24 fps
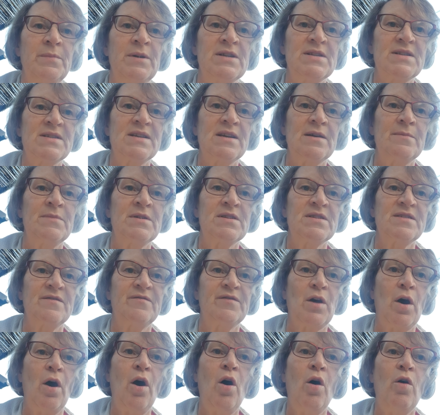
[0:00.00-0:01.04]
it seemed as
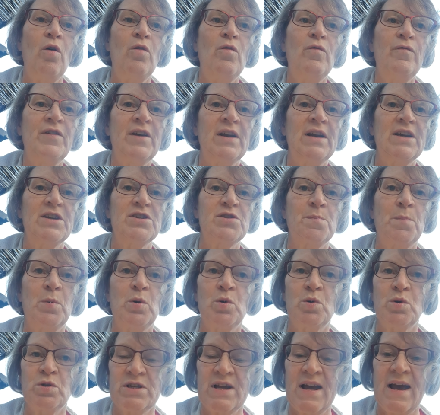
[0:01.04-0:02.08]
if the whole village
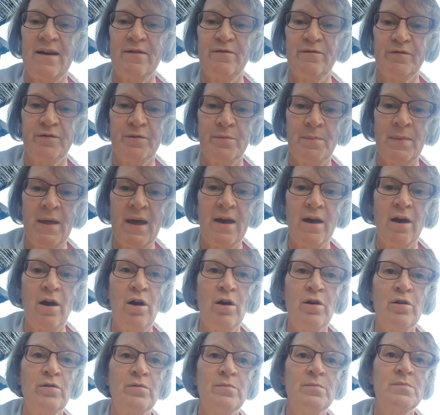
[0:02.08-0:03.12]
poured out from their
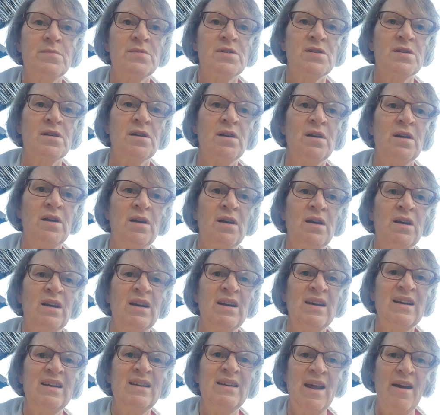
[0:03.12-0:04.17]
homes.
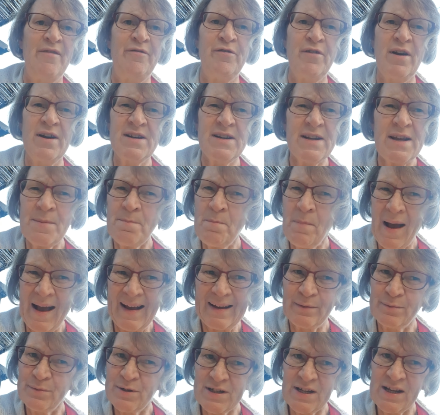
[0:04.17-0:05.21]
Never-ending
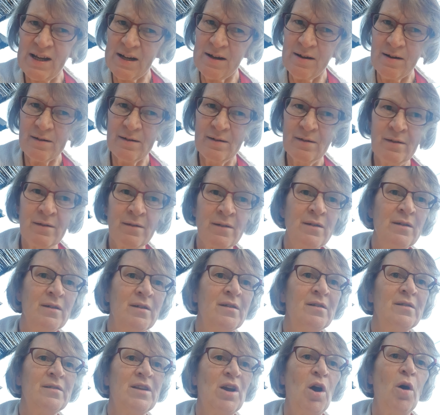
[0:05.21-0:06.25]
mountain?
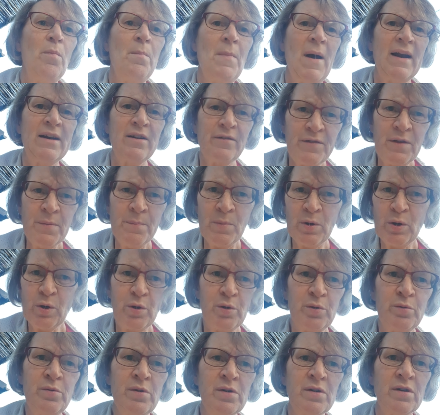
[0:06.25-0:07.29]
The old man of the
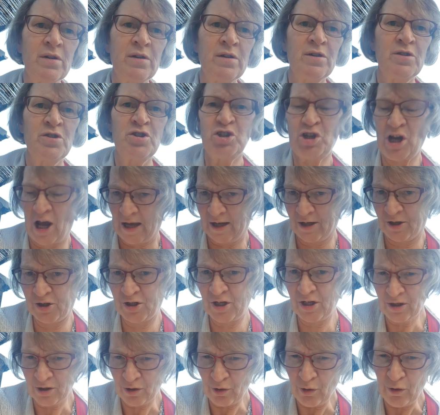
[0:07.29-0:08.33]
moon?
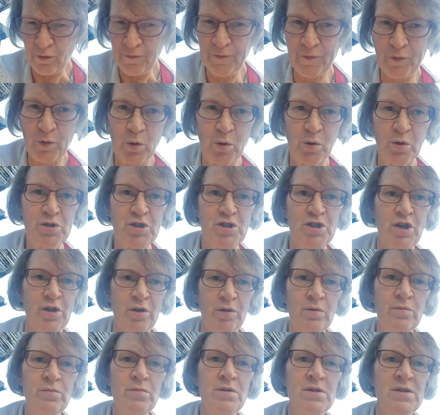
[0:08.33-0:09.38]
Changing your
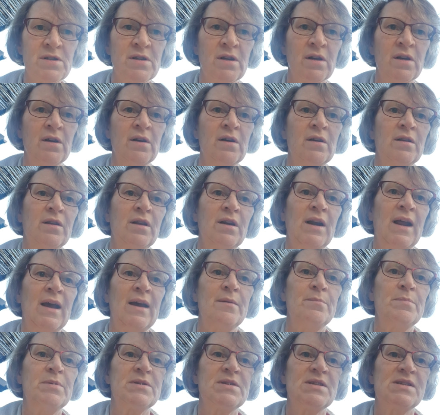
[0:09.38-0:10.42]
fortunes? The
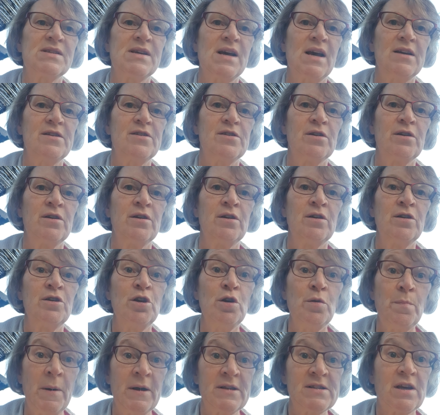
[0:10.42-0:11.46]
neighbours said.
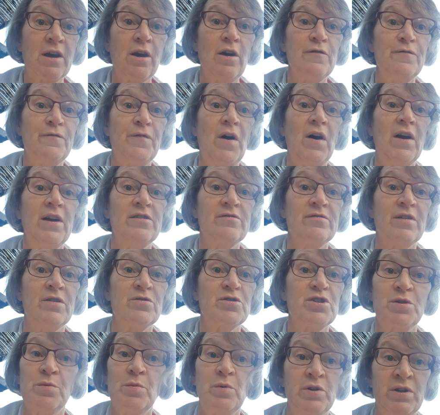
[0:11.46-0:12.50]
You better go find her, else
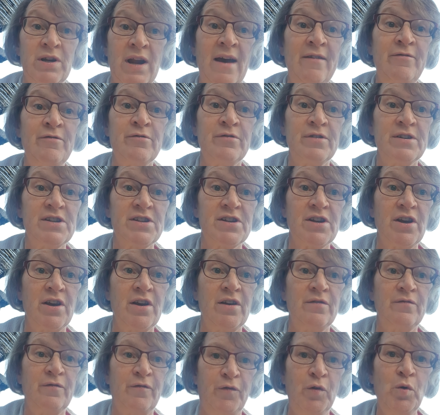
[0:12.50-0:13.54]
she will never
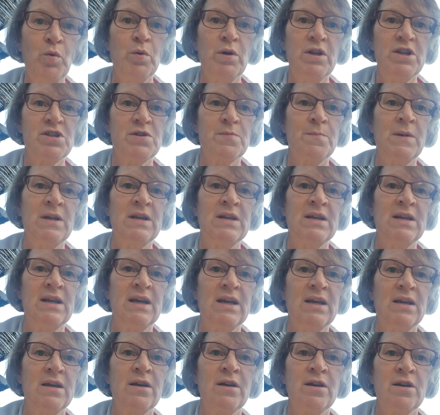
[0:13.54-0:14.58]
return. Foolish
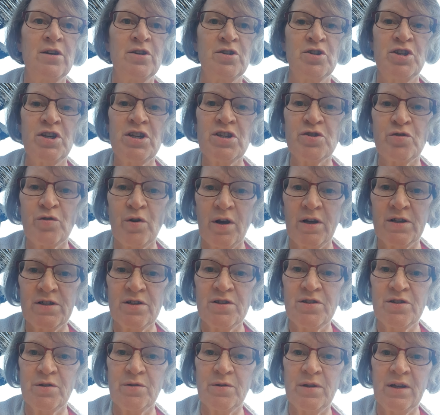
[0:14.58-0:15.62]
Mindy. She's trying to
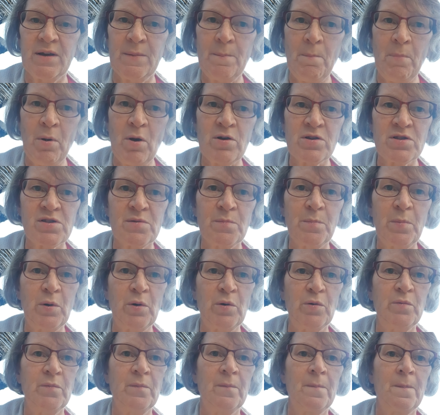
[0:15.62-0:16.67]
do the
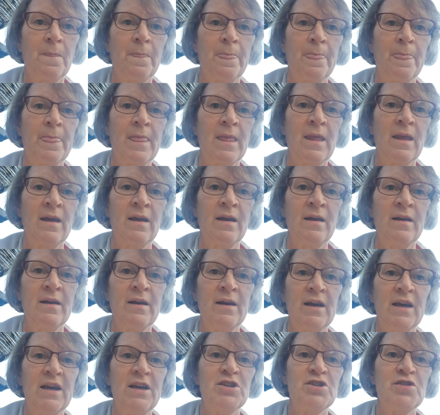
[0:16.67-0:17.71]
impossible.
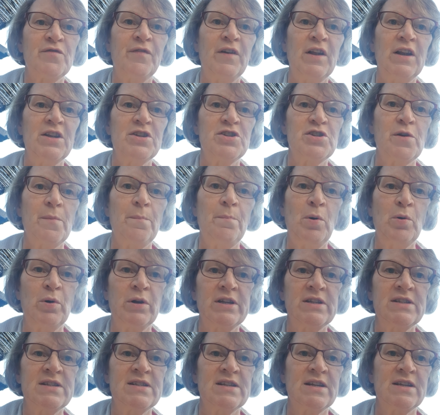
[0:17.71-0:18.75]
Each villager
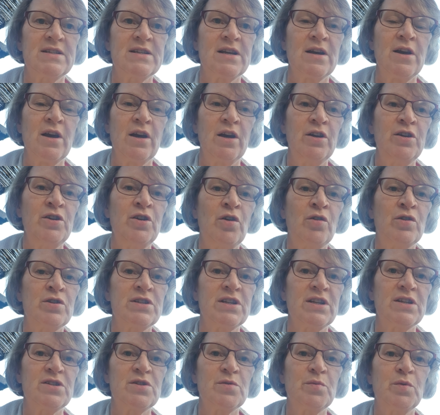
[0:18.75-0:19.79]
pointed and
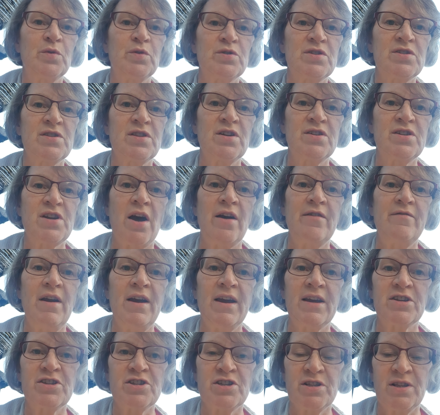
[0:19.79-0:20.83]
nodded towards the
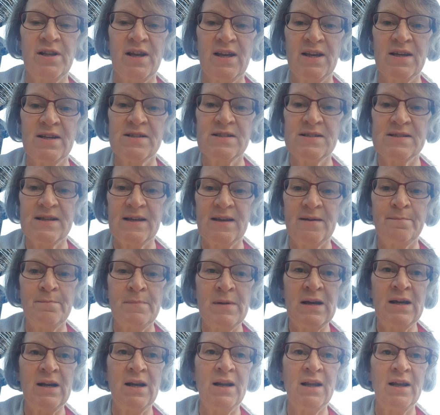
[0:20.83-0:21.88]
direction they had seen
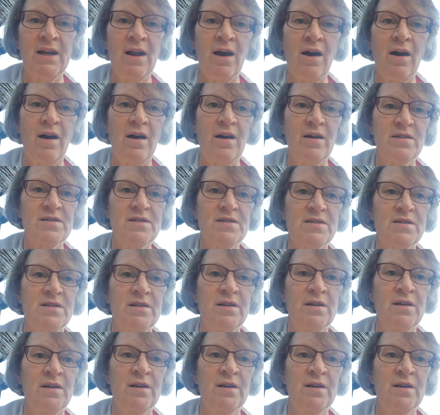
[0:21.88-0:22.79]
Minli last.